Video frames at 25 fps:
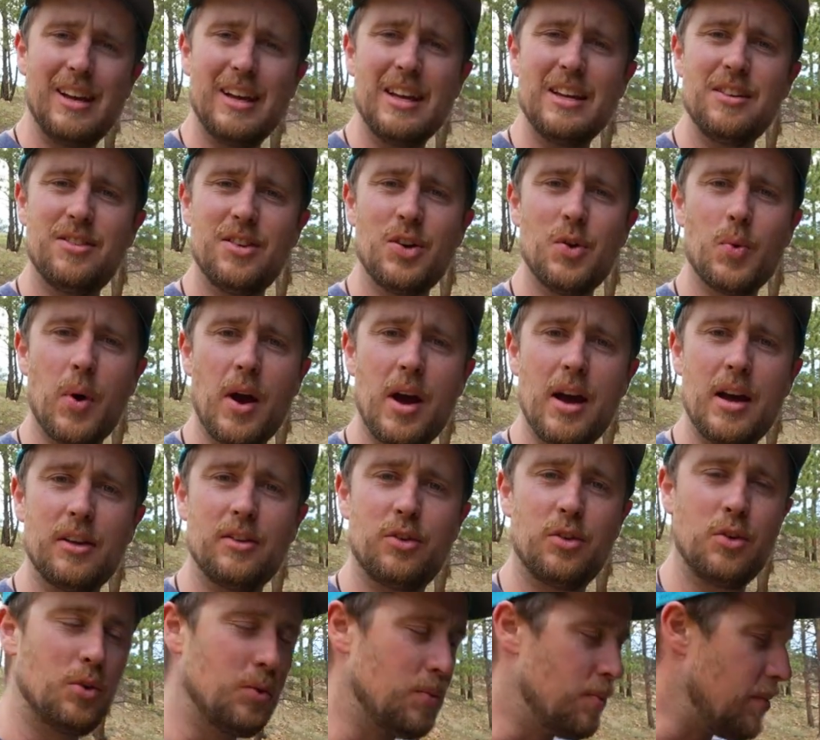easy way
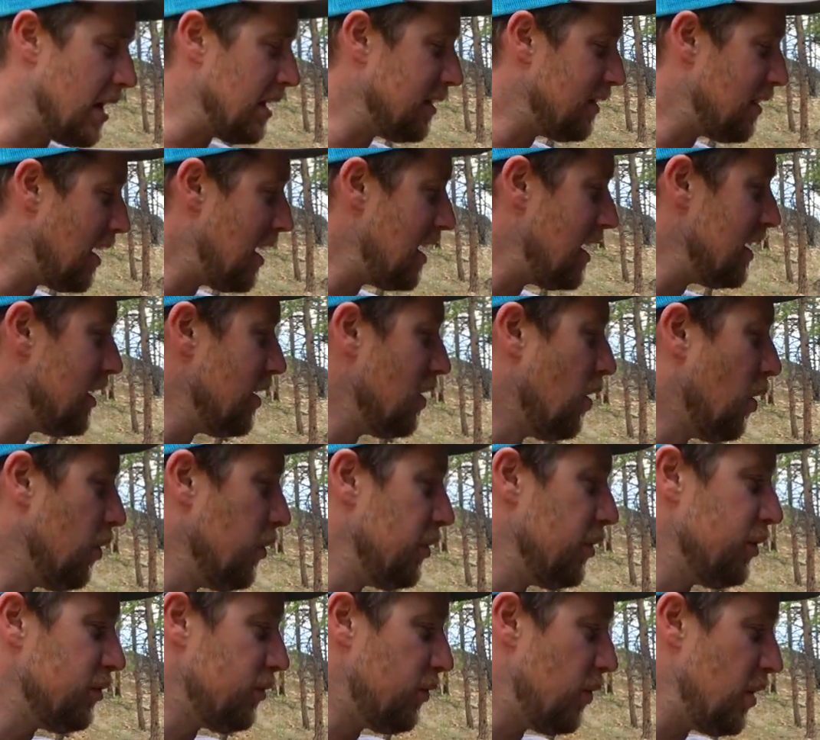to maintain and
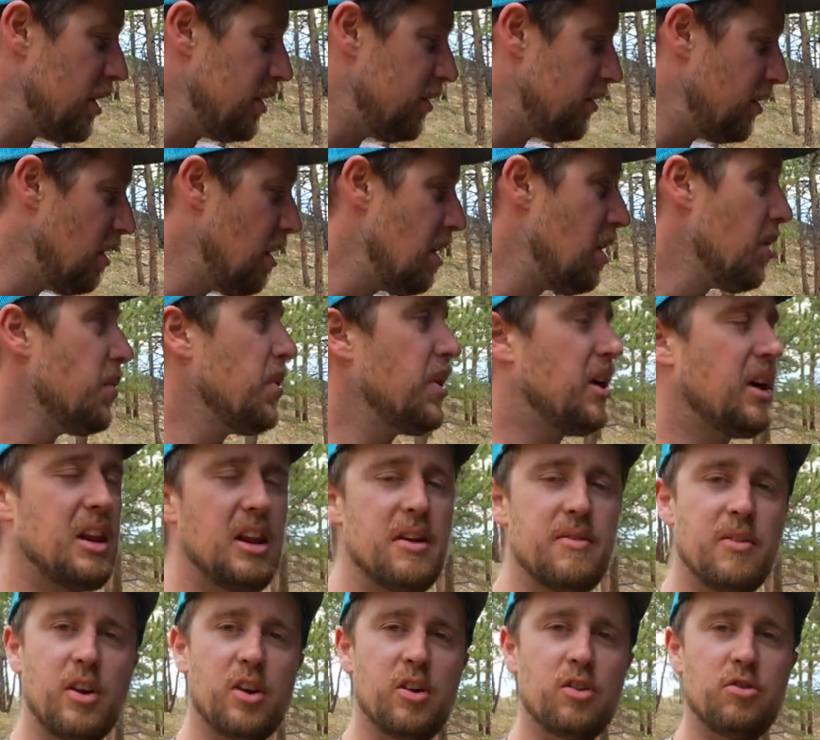hold this fridge. We can
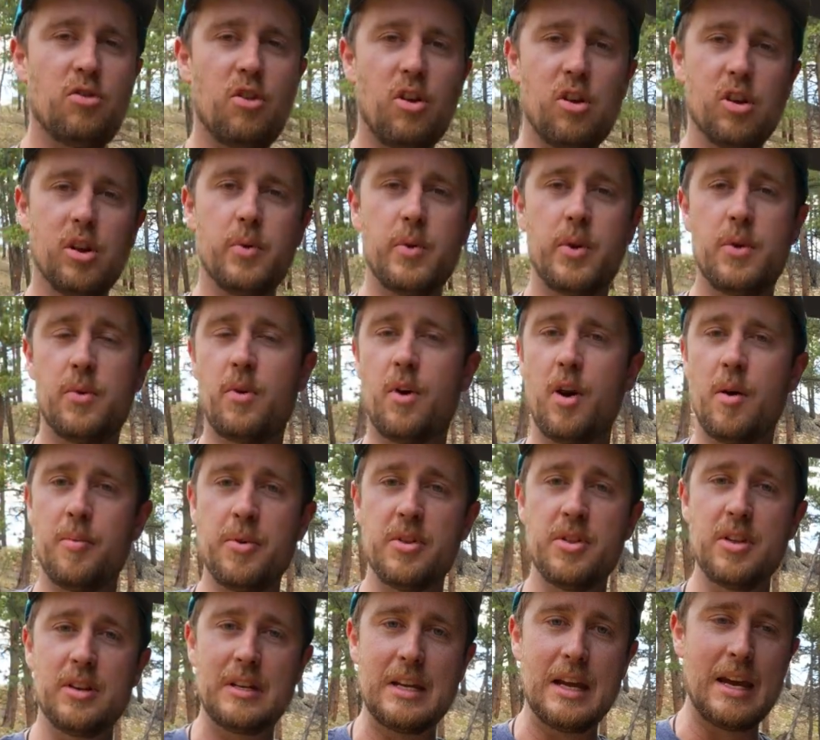even control it when we're up
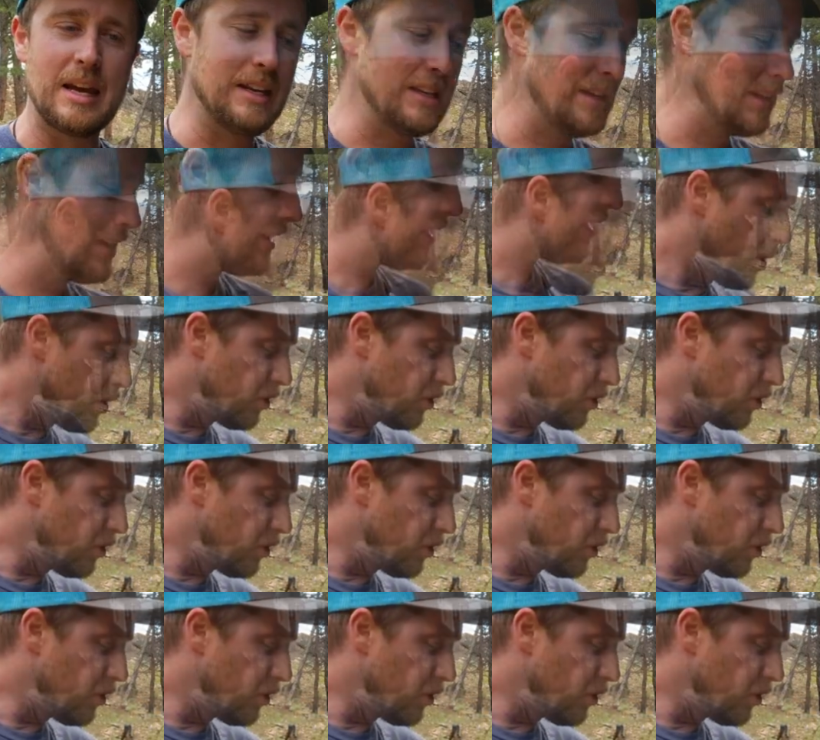in the tent. What